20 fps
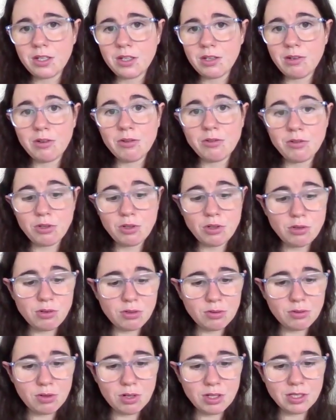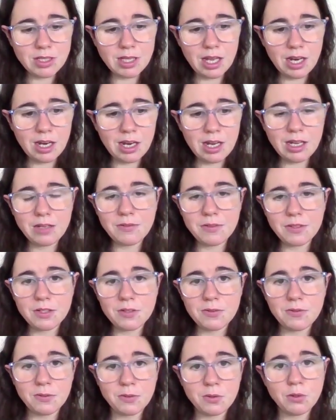You know, do you trust that life
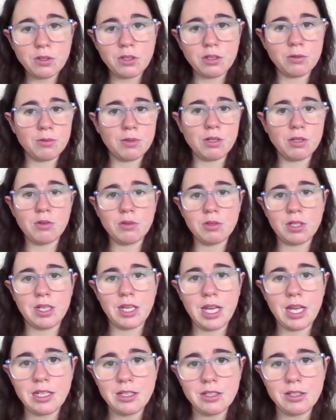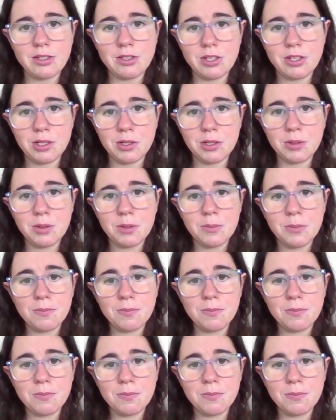is for you and not against you?